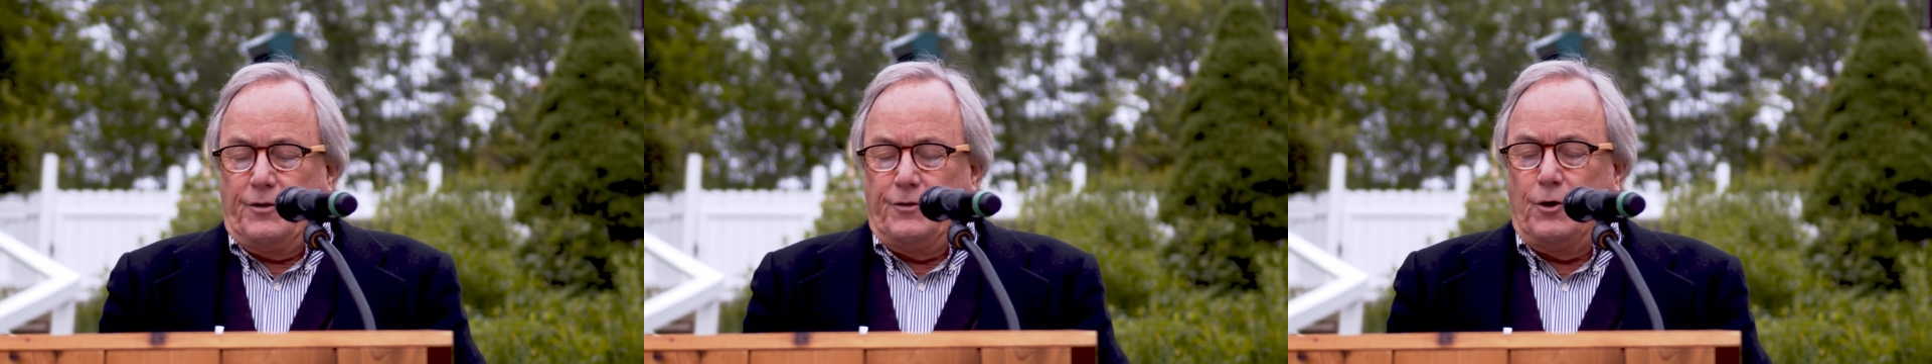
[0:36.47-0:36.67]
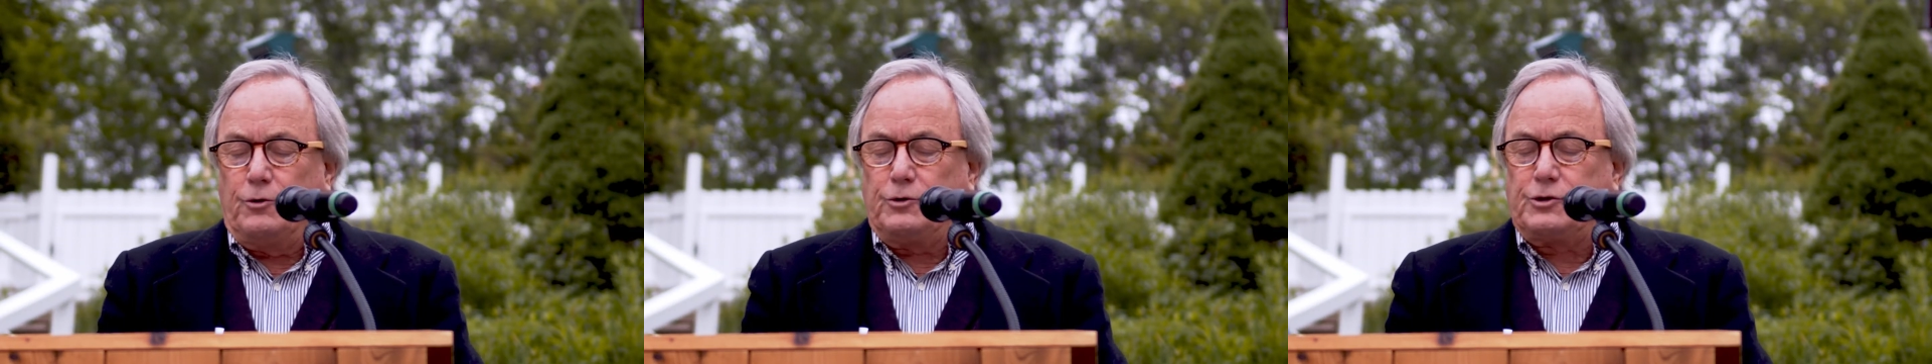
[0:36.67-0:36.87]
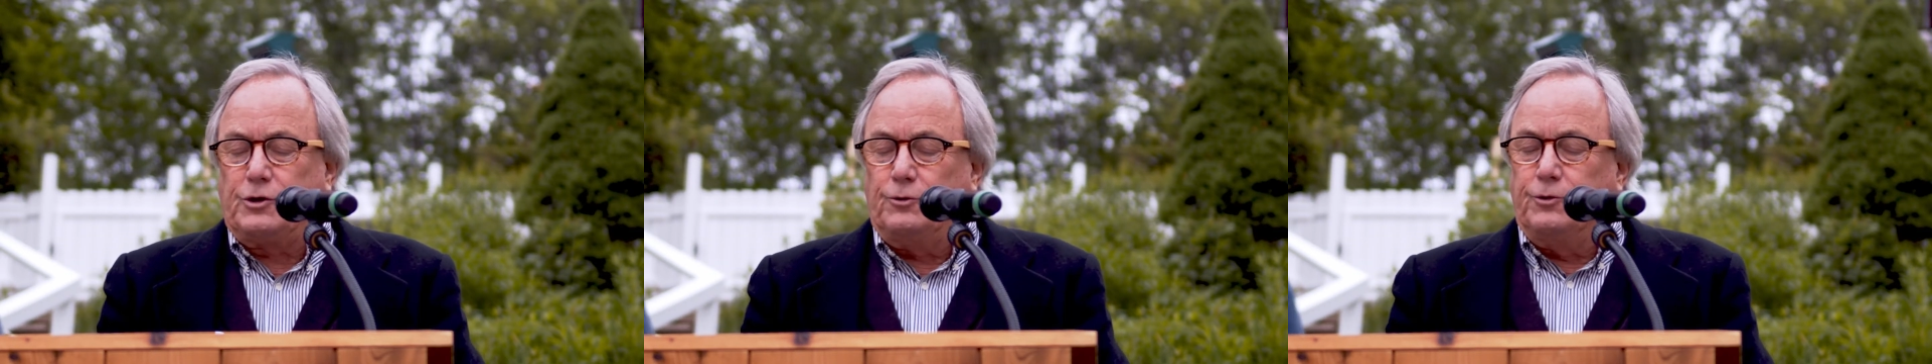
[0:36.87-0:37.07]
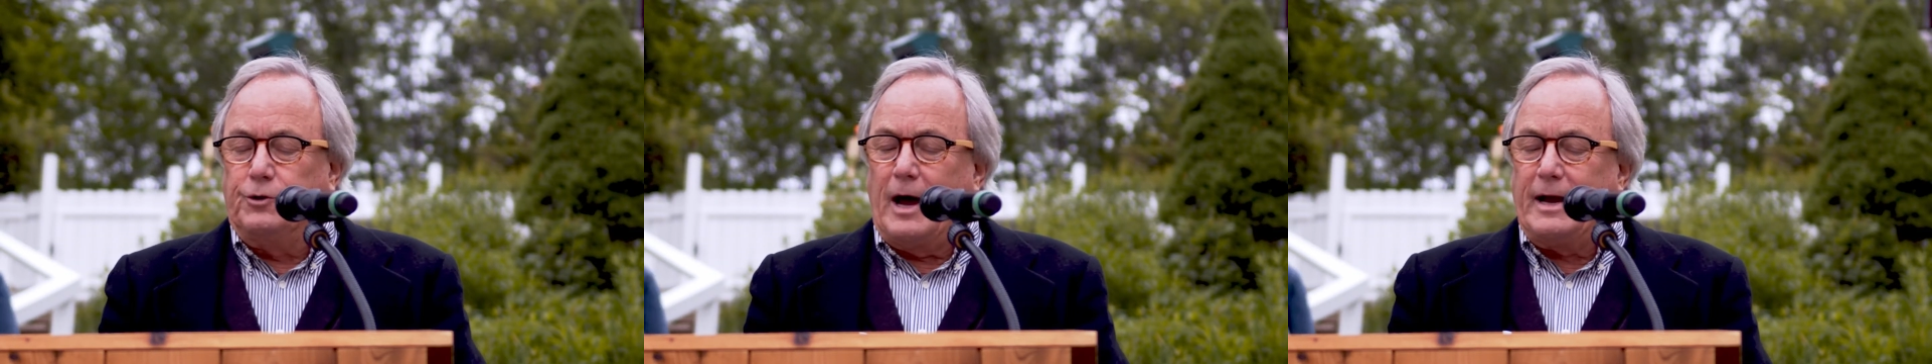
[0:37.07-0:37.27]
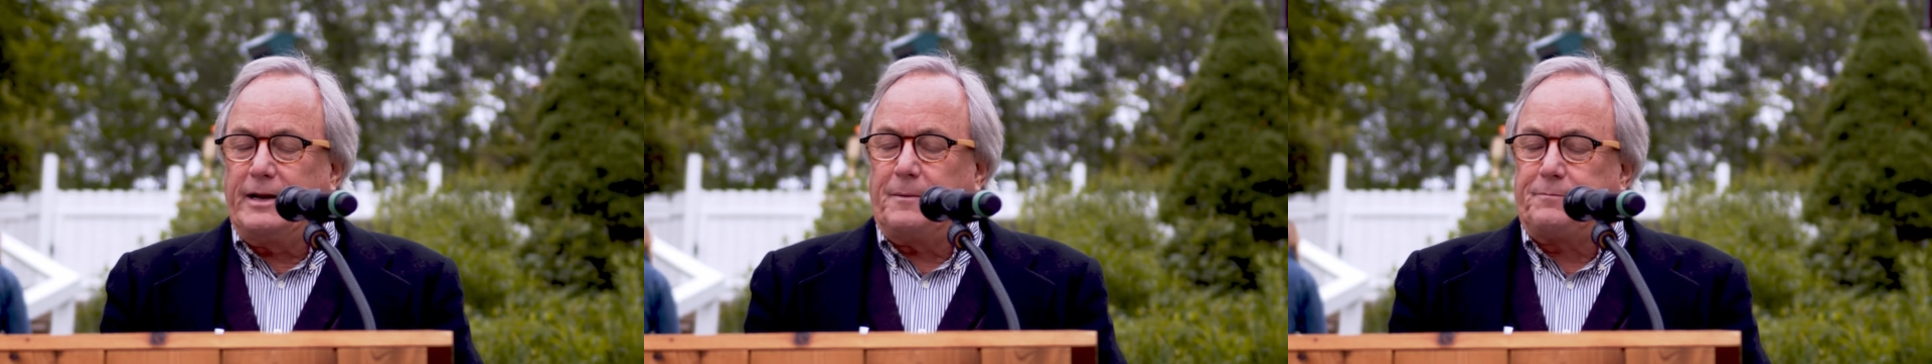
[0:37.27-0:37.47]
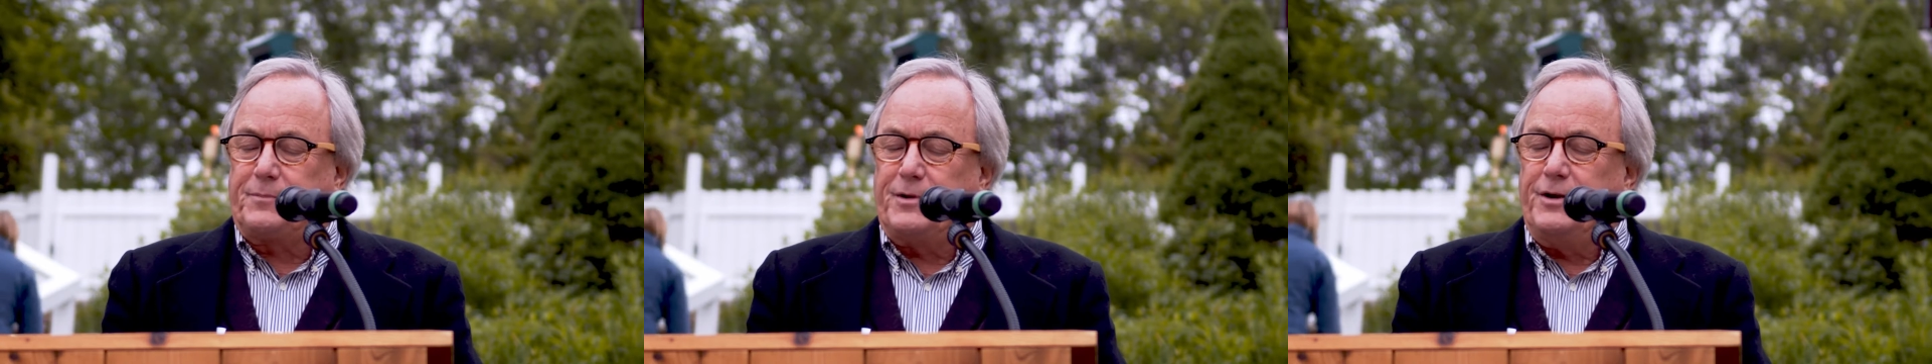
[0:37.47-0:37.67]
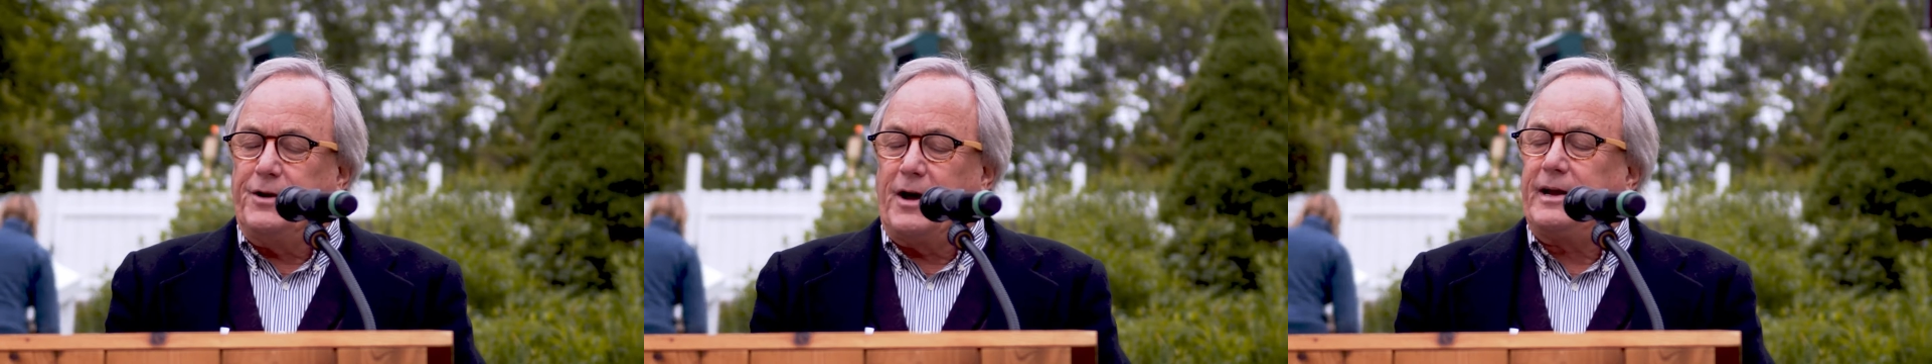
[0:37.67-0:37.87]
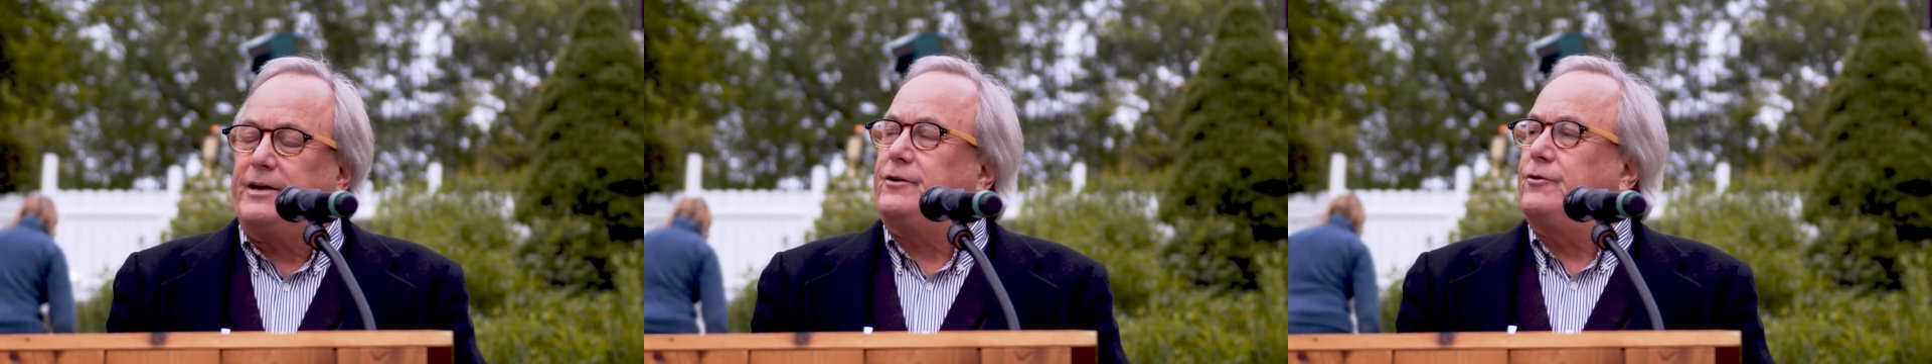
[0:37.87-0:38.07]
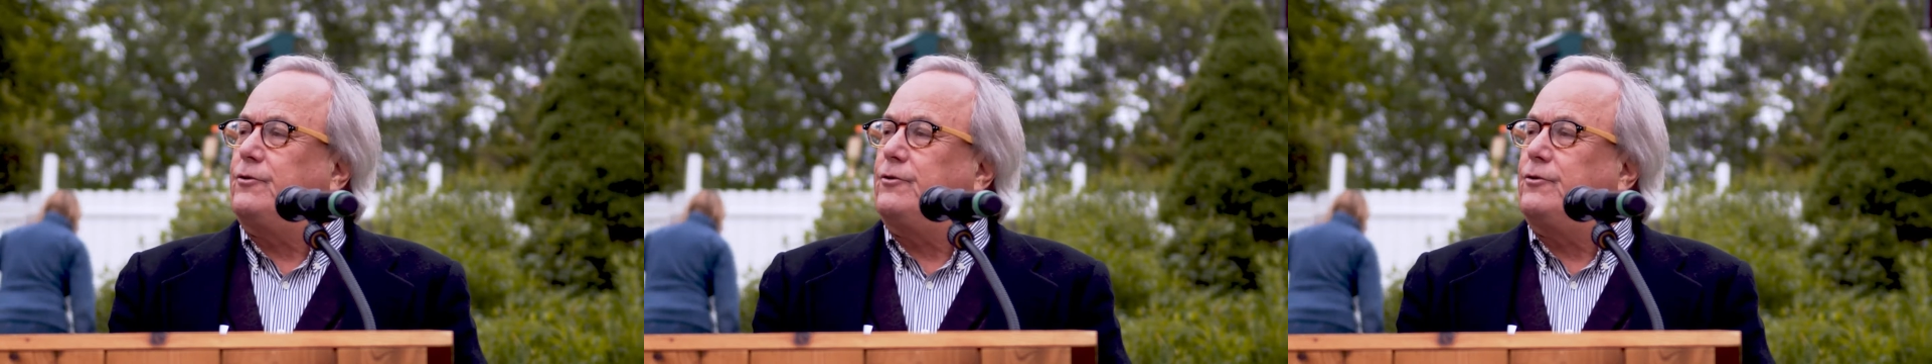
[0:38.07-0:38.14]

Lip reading: those who light up the night